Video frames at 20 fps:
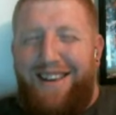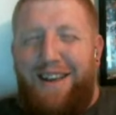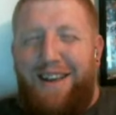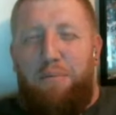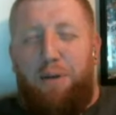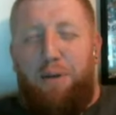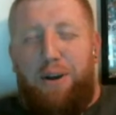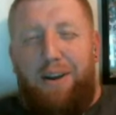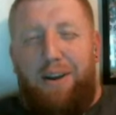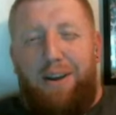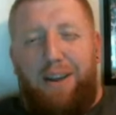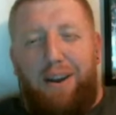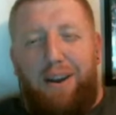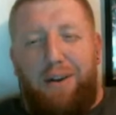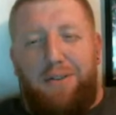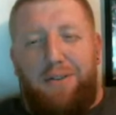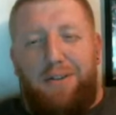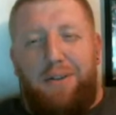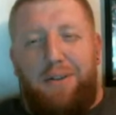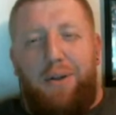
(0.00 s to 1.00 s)
But
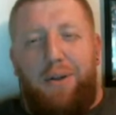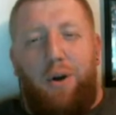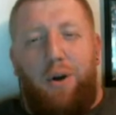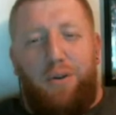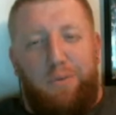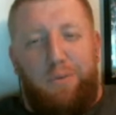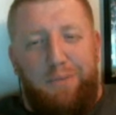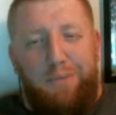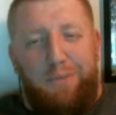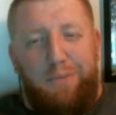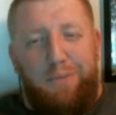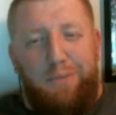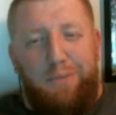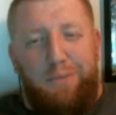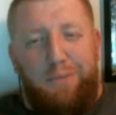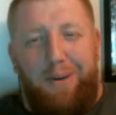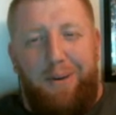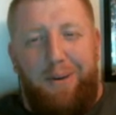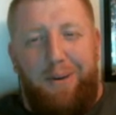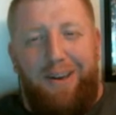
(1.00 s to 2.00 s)
so the
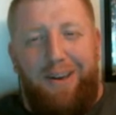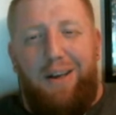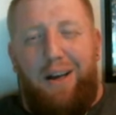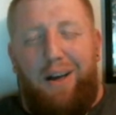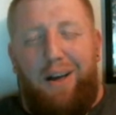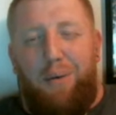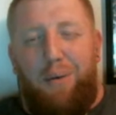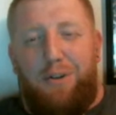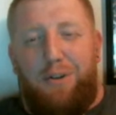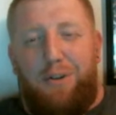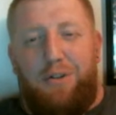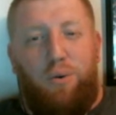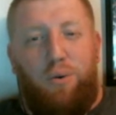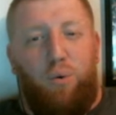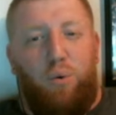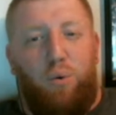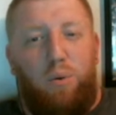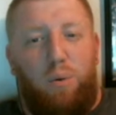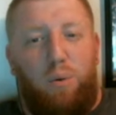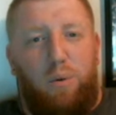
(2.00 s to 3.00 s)
Ultramarines are coming,
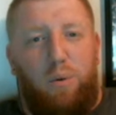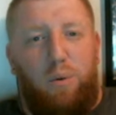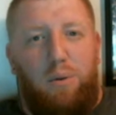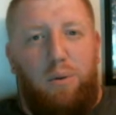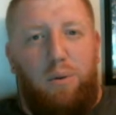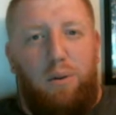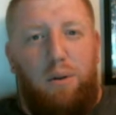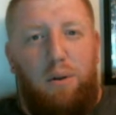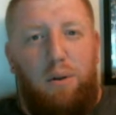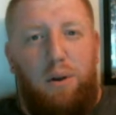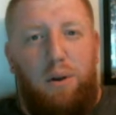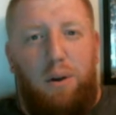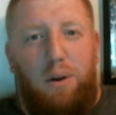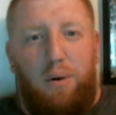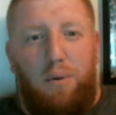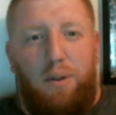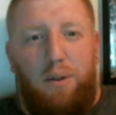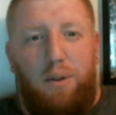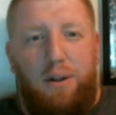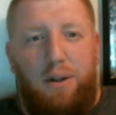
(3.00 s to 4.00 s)
which is cool.
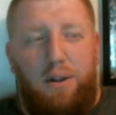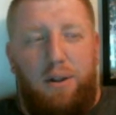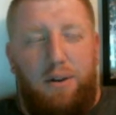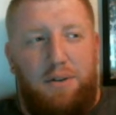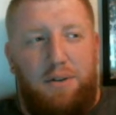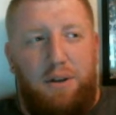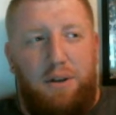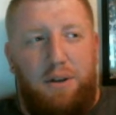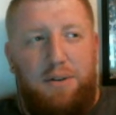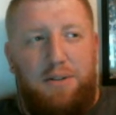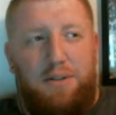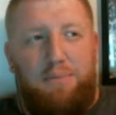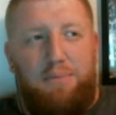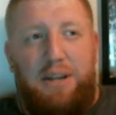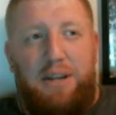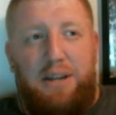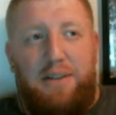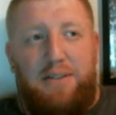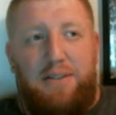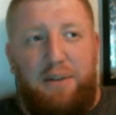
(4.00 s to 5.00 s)
There's going
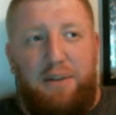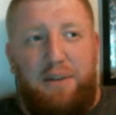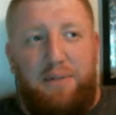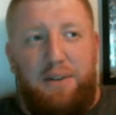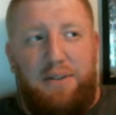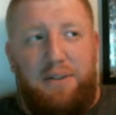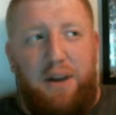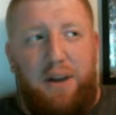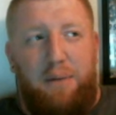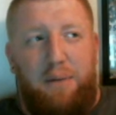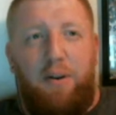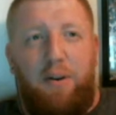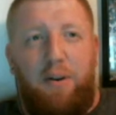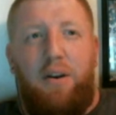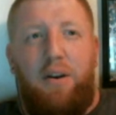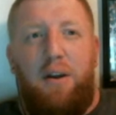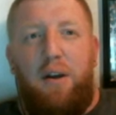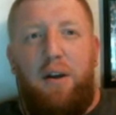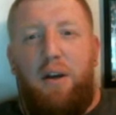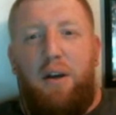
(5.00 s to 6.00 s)
to be some neat stuff that's
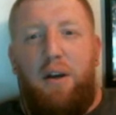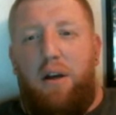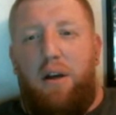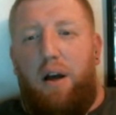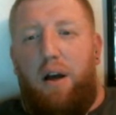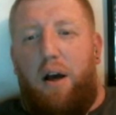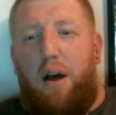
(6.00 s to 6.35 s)
coming.